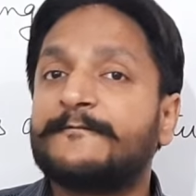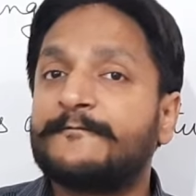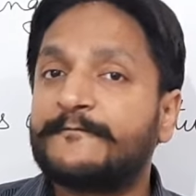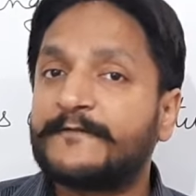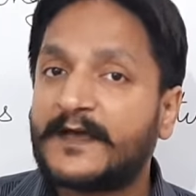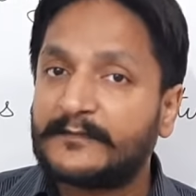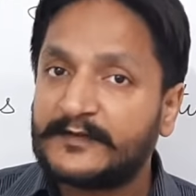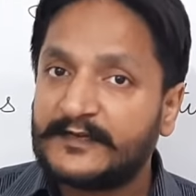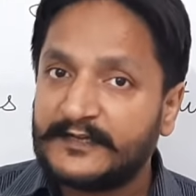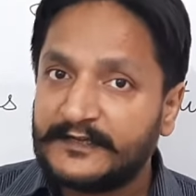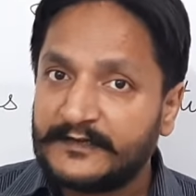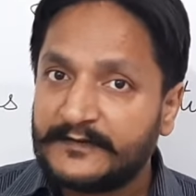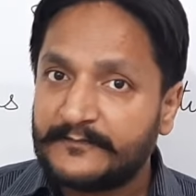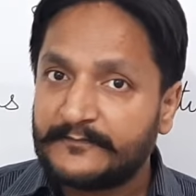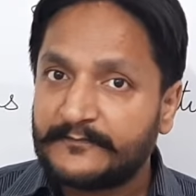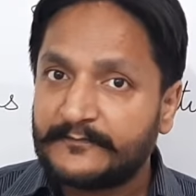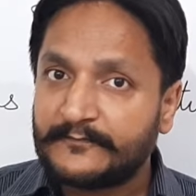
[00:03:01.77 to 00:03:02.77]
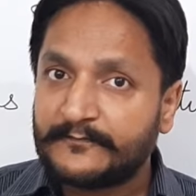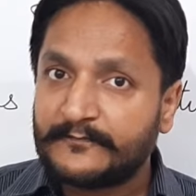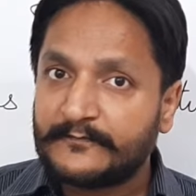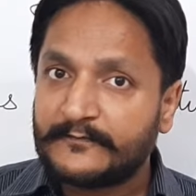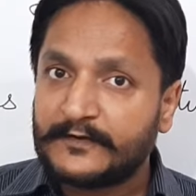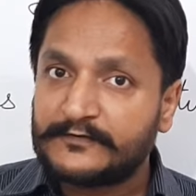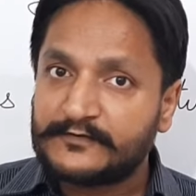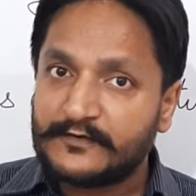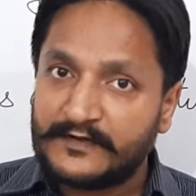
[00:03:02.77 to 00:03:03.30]
family.
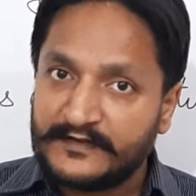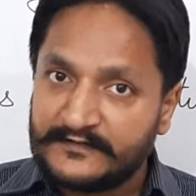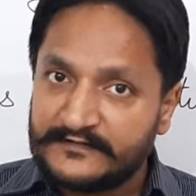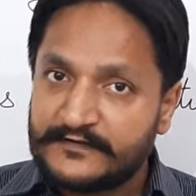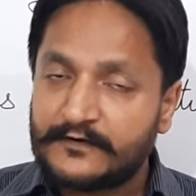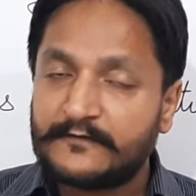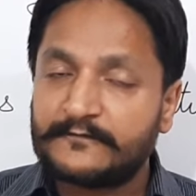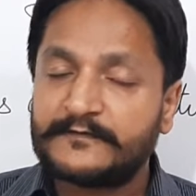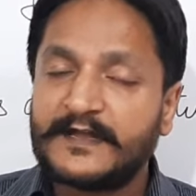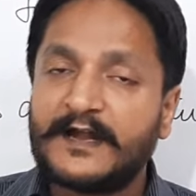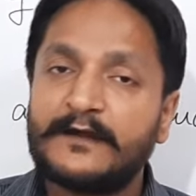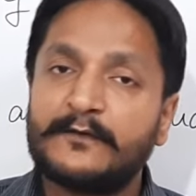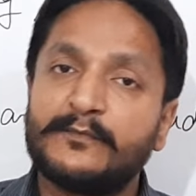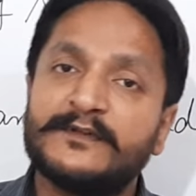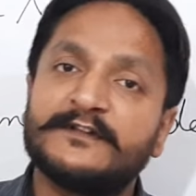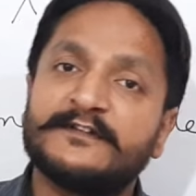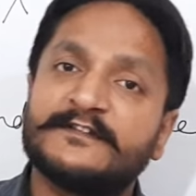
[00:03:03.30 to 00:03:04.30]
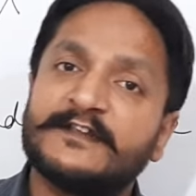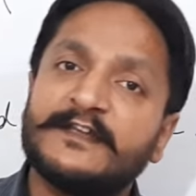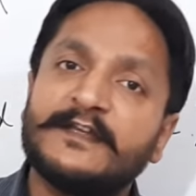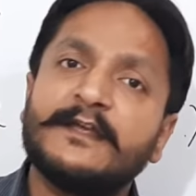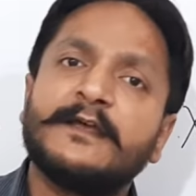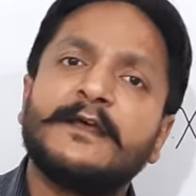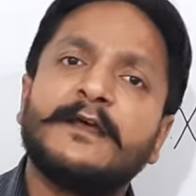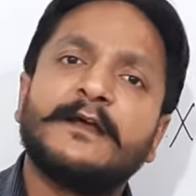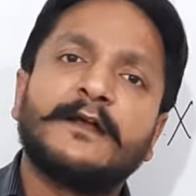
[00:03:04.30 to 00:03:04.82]
So instead of that, we'll
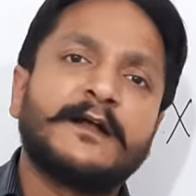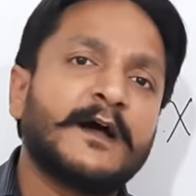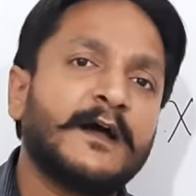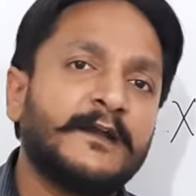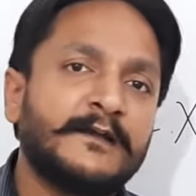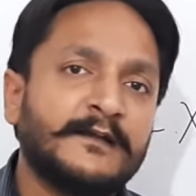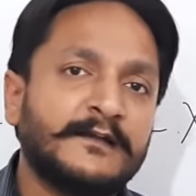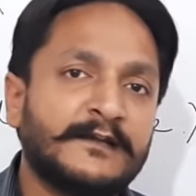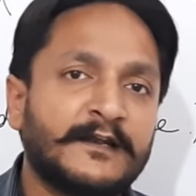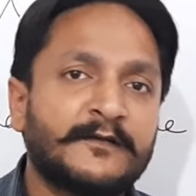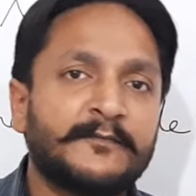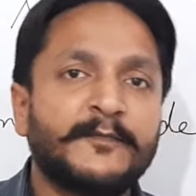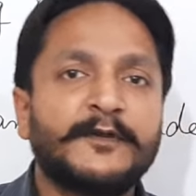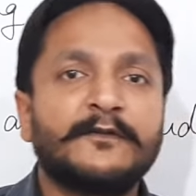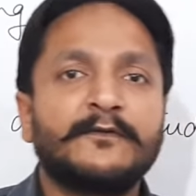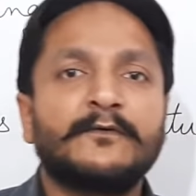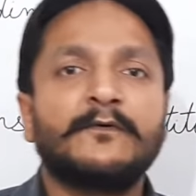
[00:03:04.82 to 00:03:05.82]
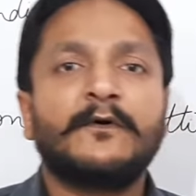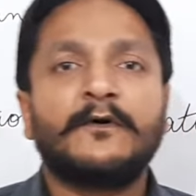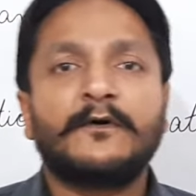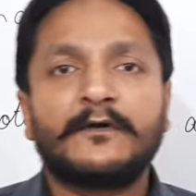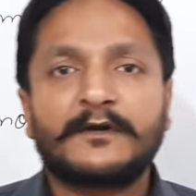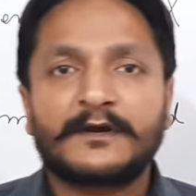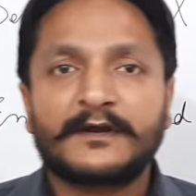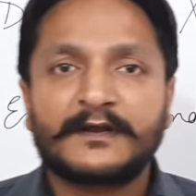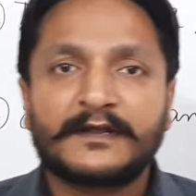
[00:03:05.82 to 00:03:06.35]
say kindly let me know
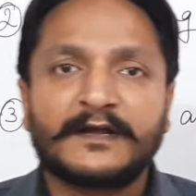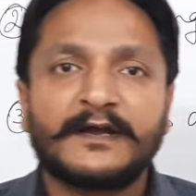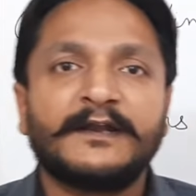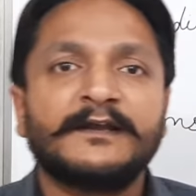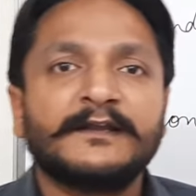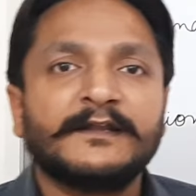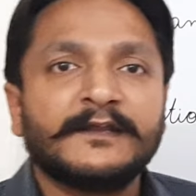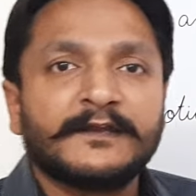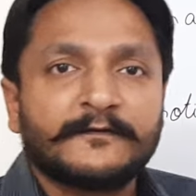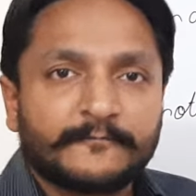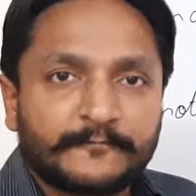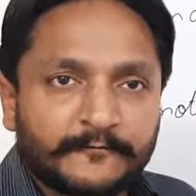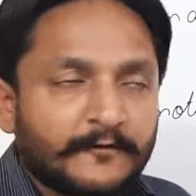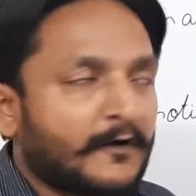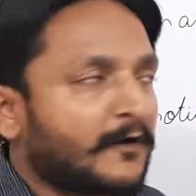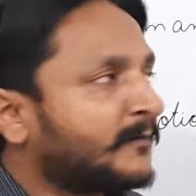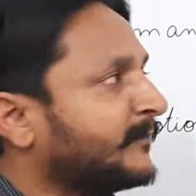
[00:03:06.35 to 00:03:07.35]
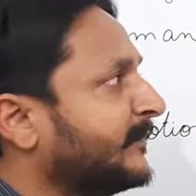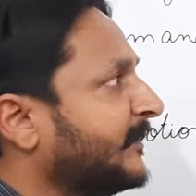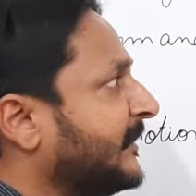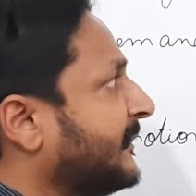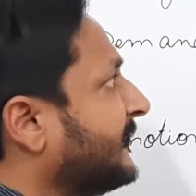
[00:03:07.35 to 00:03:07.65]
or kindly inform me.